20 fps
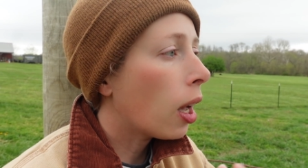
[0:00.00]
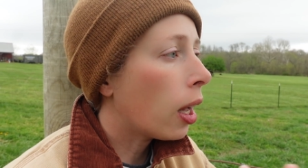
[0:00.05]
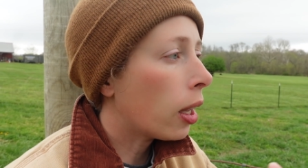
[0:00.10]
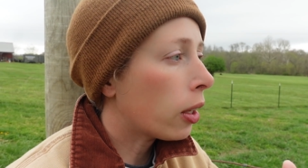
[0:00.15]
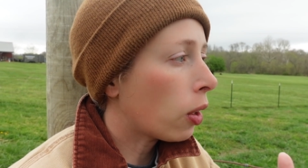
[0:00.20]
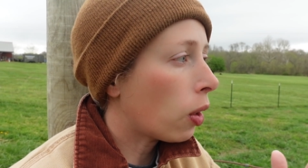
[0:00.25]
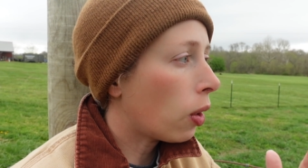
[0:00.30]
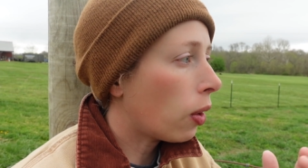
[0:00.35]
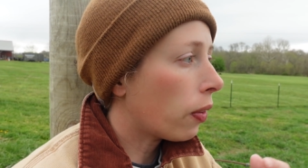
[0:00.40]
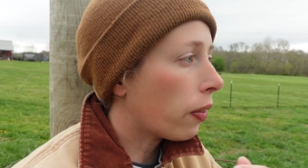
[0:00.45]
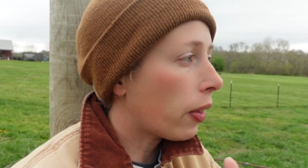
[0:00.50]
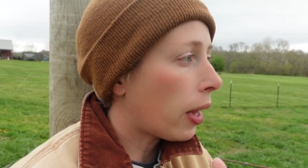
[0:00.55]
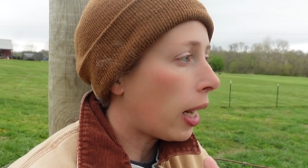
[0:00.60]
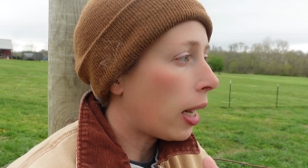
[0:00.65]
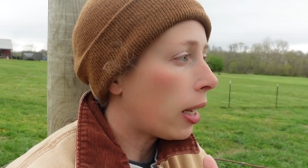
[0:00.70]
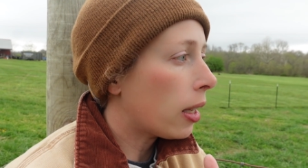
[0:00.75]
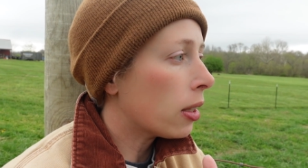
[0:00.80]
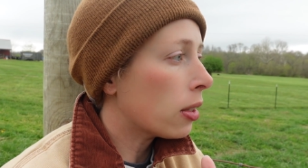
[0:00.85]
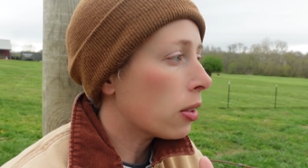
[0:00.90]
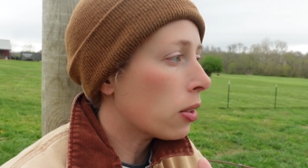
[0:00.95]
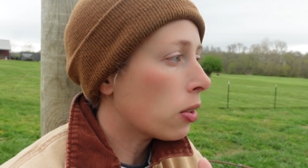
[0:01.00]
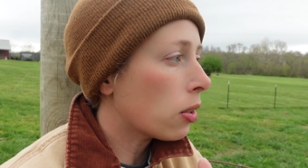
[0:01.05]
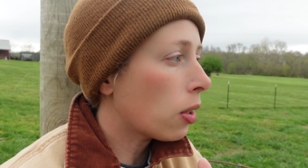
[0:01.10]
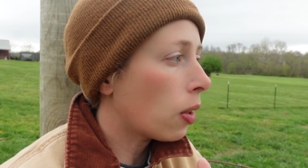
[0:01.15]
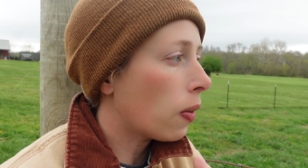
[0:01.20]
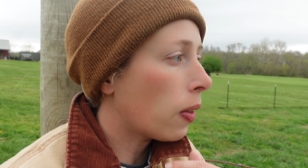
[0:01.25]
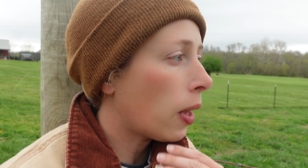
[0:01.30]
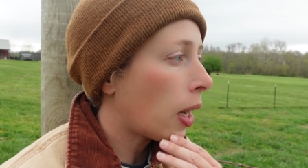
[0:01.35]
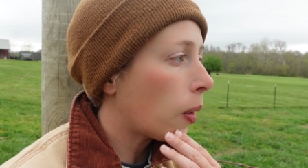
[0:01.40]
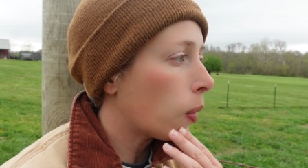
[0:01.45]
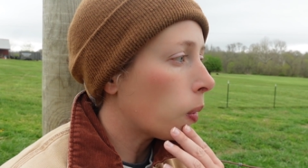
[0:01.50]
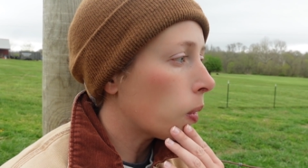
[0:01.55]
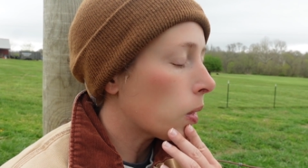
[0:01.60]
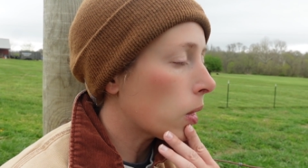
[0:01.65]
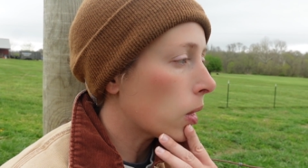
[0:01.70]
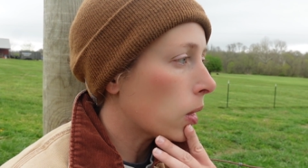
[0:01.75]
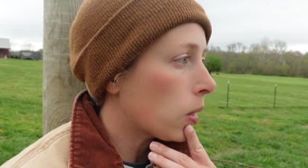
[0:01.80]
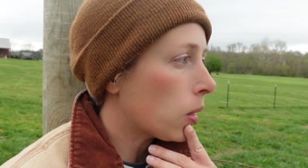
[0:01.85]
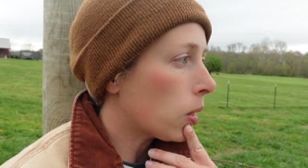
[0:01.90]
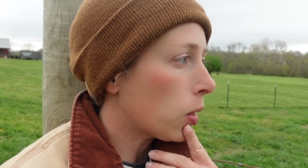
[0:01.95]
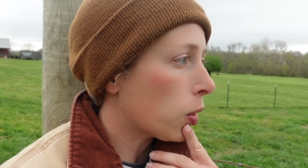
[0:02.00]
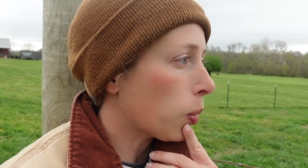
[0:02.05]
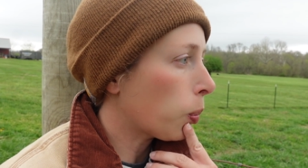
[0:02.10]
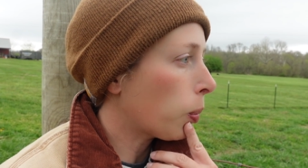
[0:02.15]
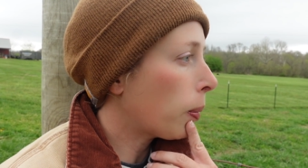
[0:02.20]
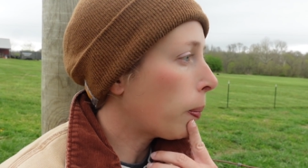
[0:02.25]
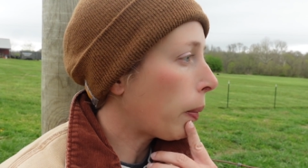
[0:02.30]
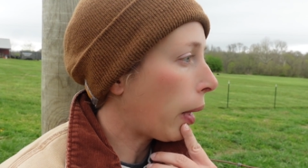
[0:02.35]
and all of that. And so that was the decision we